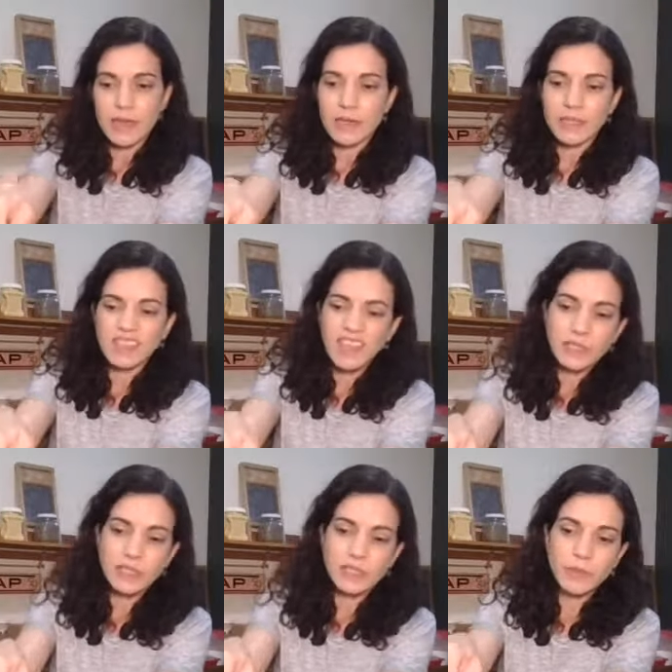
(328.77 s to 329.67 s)
It kind
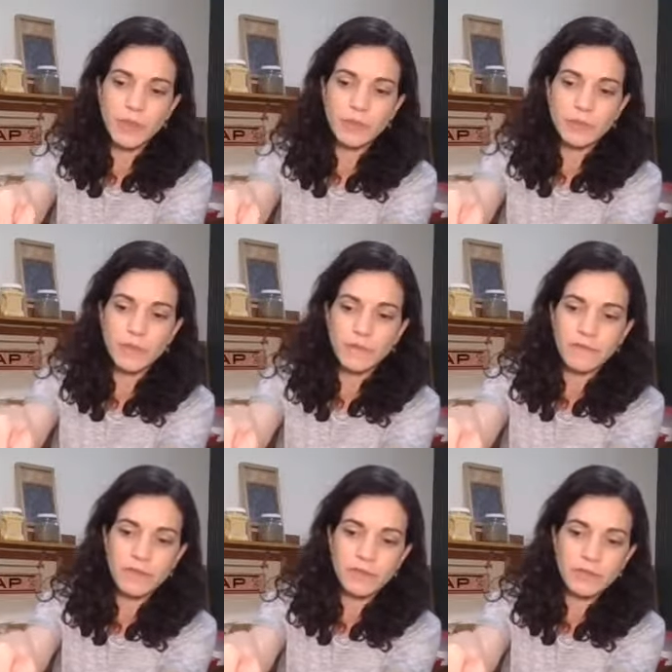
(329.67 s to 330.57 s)
of just depends what
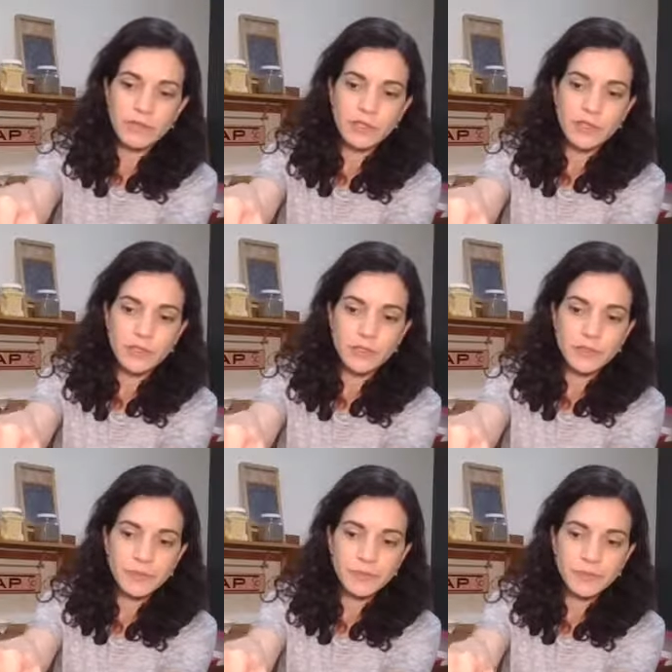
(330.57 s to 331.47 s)
feels good to
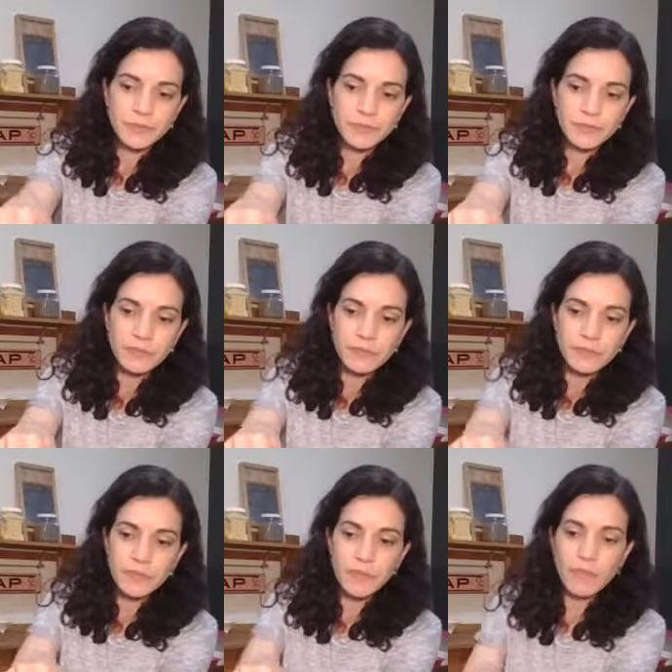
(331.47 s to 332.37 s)
you.
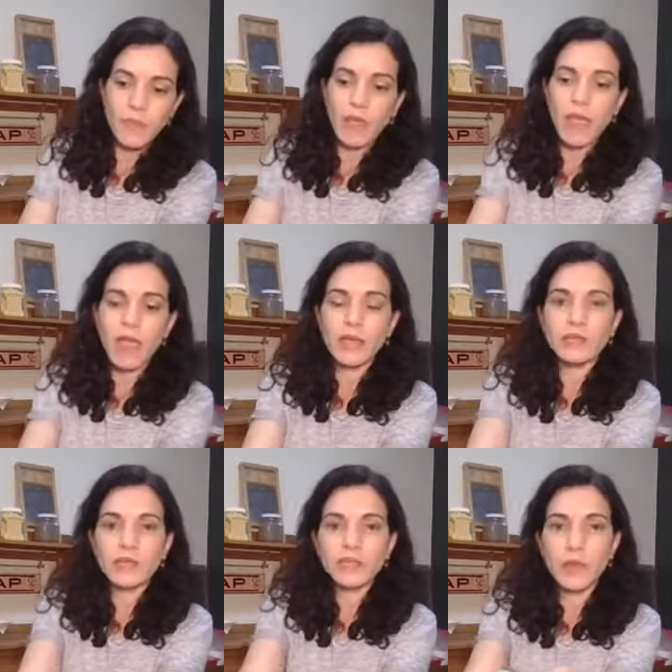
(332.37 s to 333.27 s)
And
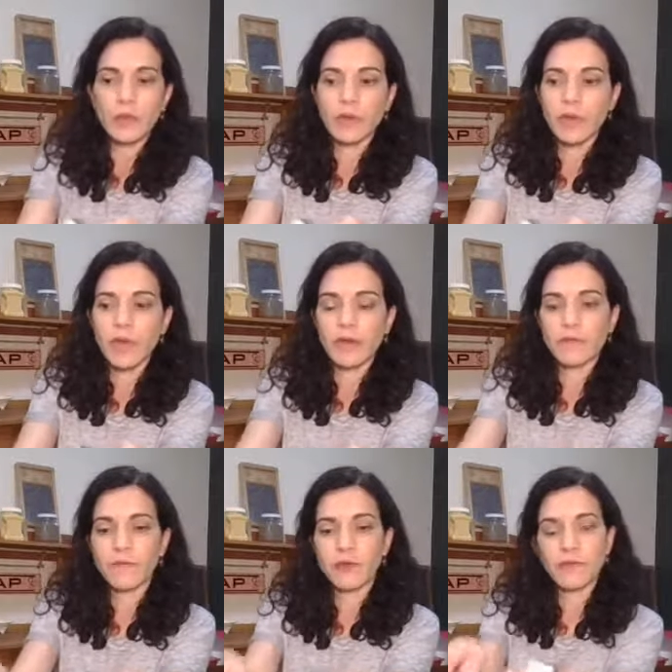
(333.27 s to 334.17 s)
you just hold it at a
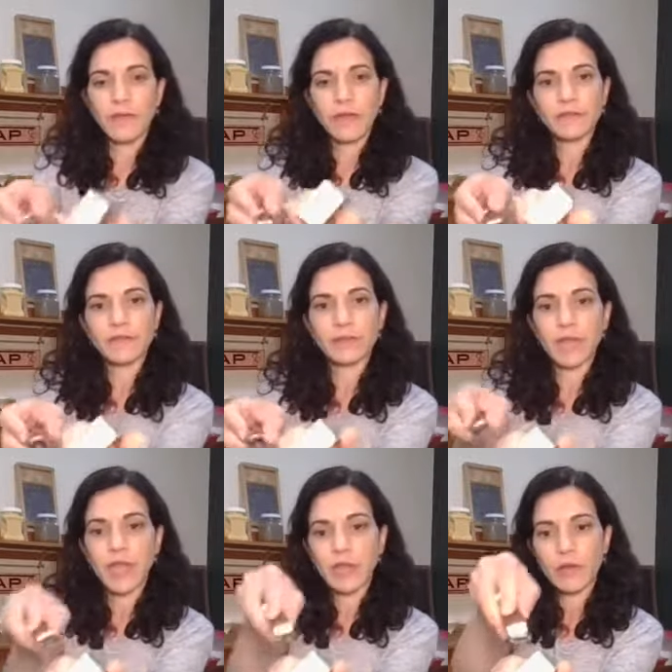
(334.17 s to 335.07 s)

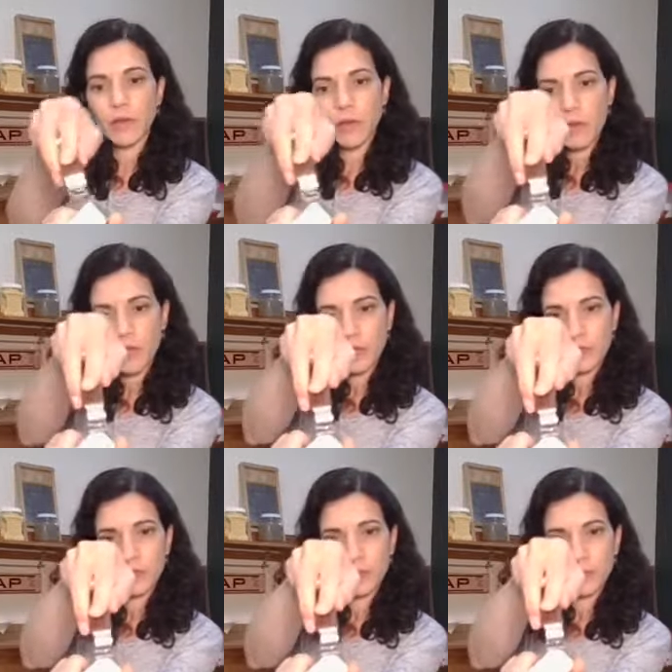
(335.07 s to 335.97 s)
45-degree angle
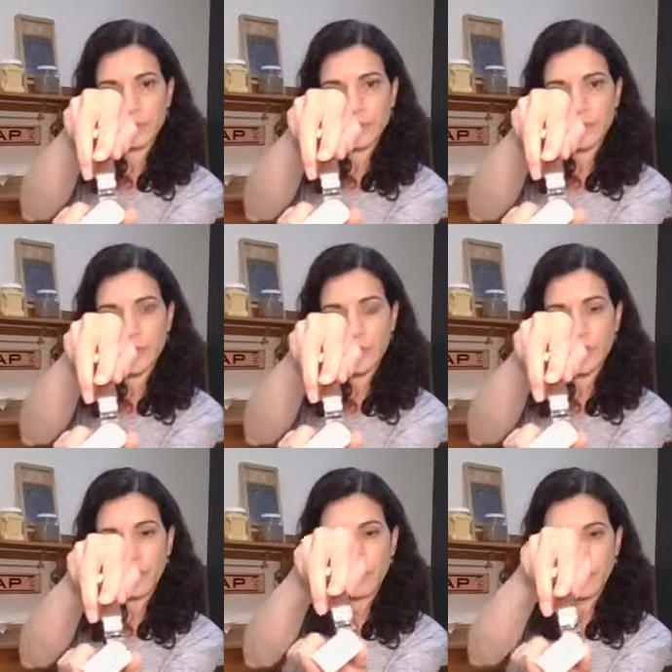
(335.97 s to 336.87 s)
to
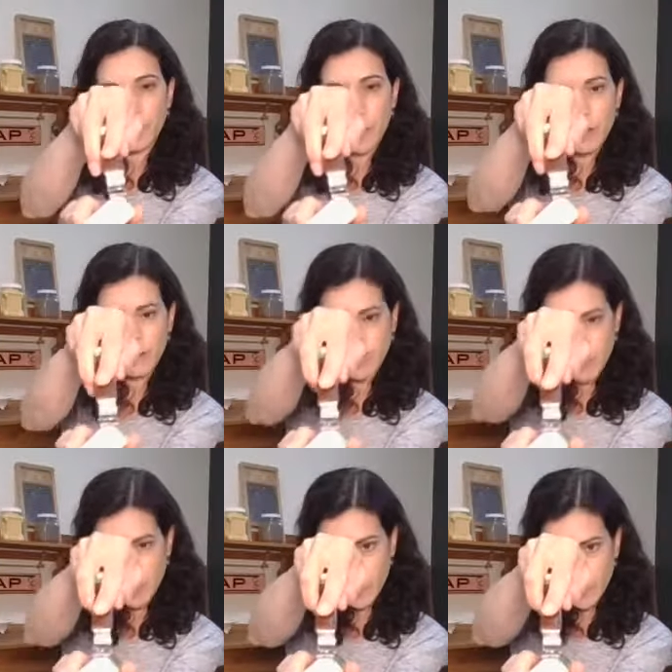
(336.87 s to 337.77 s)
your bar of
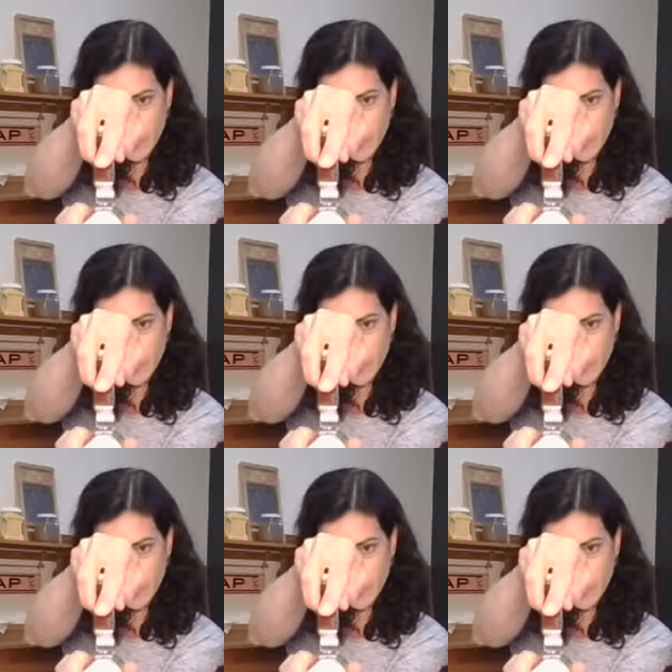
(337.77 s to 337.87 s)
soap